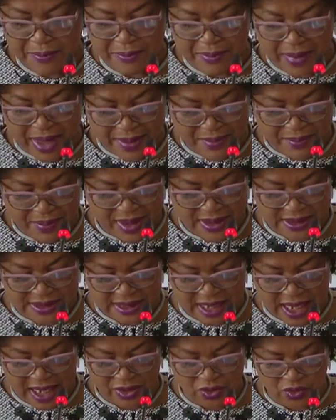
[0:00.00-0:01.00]

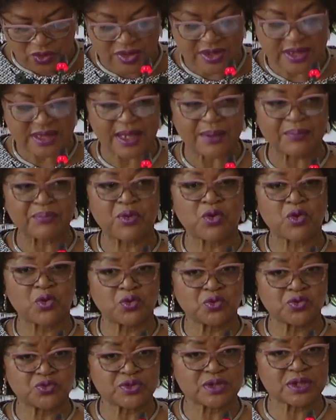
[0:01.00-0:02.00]
members are not
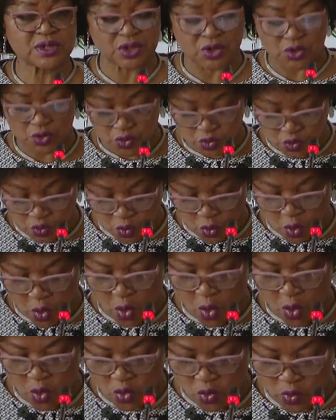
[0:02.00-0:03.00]
supposed to
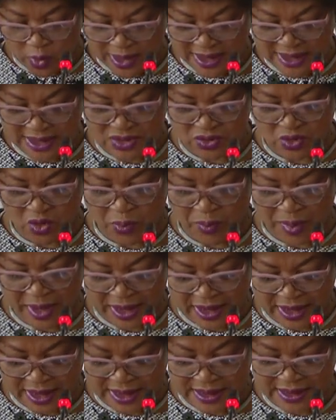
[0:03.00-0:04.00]
always
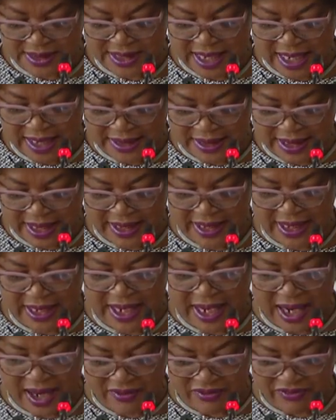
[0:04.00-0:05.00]
operate under a
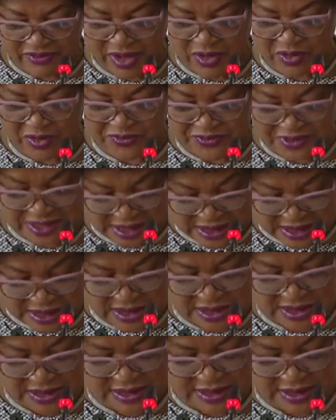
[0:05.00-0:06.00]
cover of
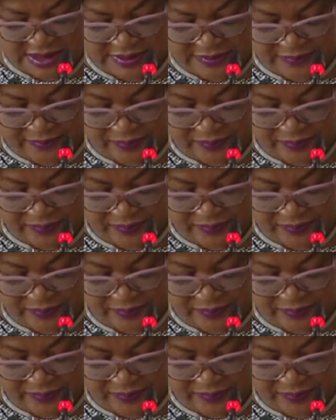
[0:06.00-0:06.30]
secrecy.